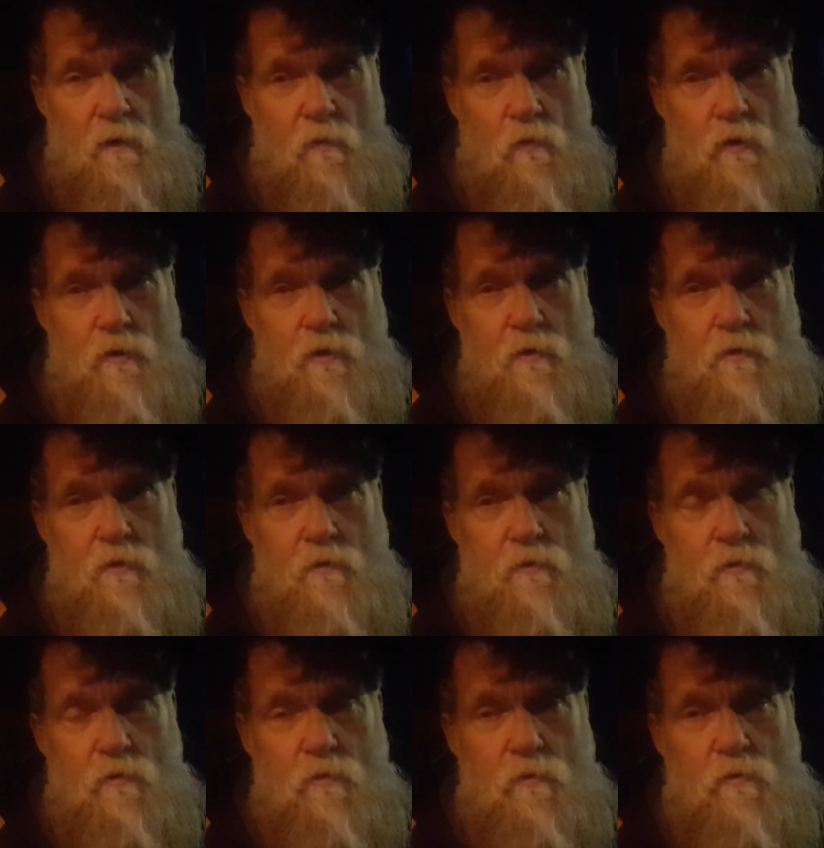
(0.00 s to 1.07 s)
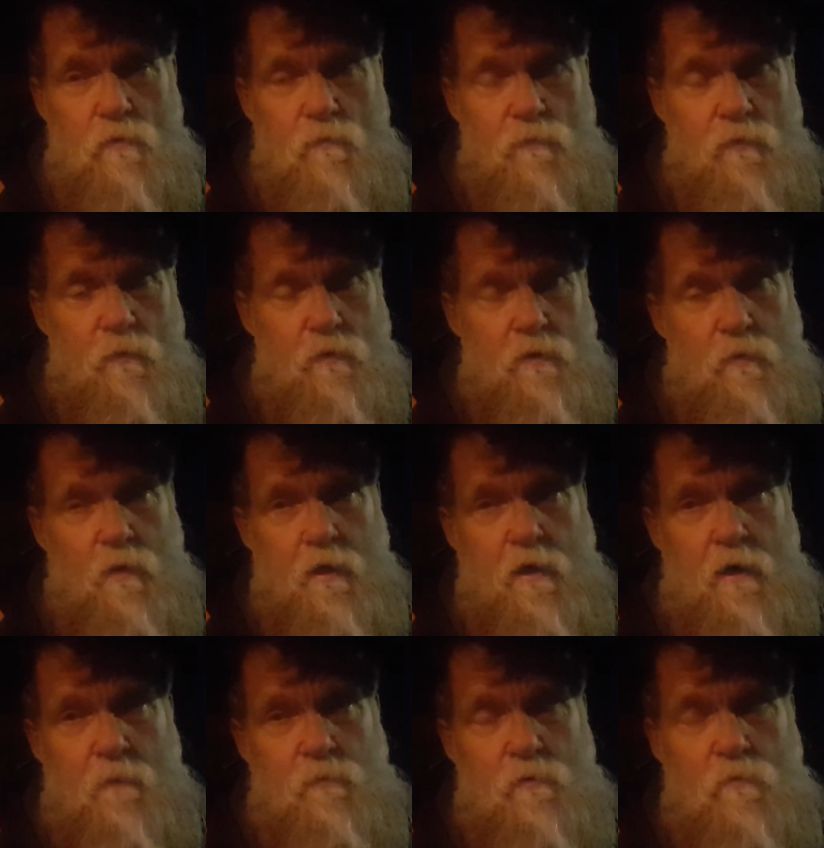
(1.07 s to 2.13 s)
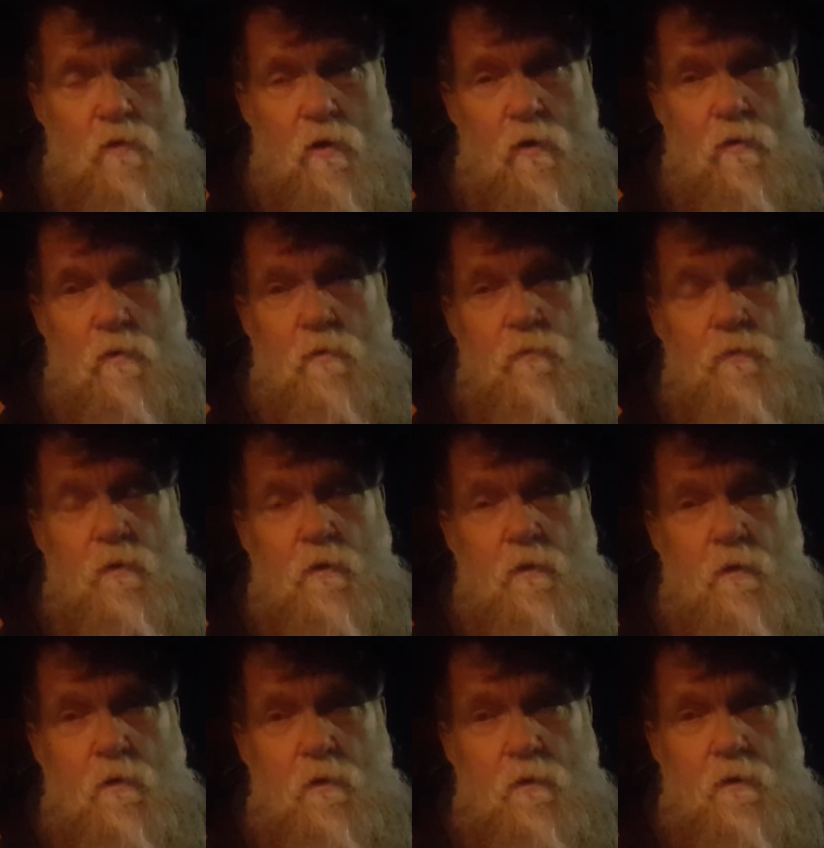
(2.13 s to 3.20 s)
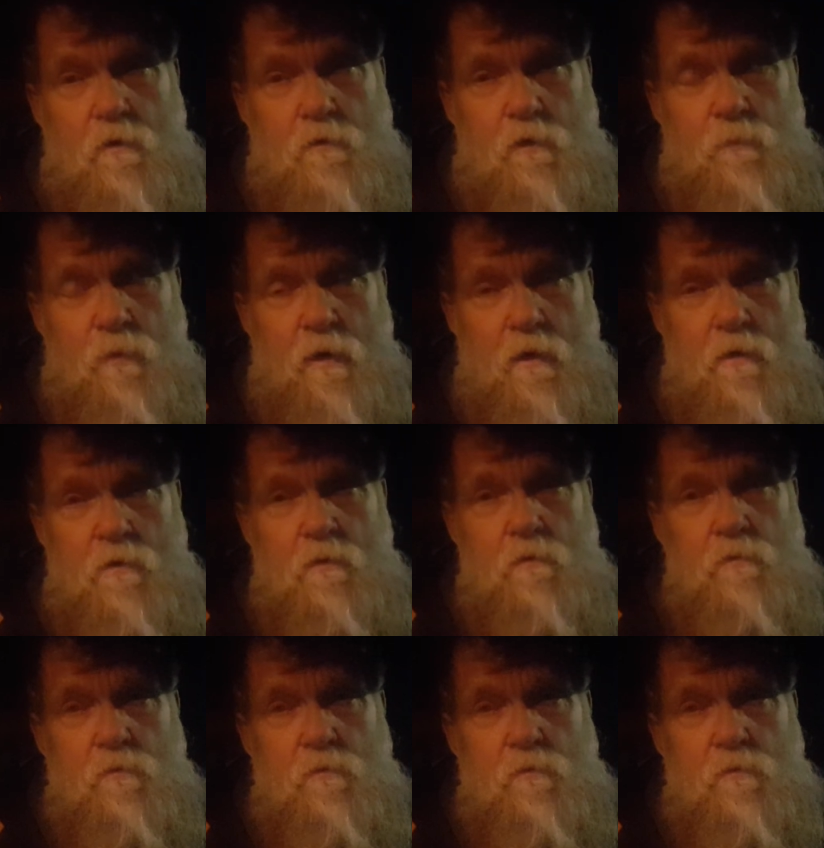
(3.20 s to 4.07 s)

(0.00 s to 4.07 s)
What are you going to do when you wake up tomorrow and you're paying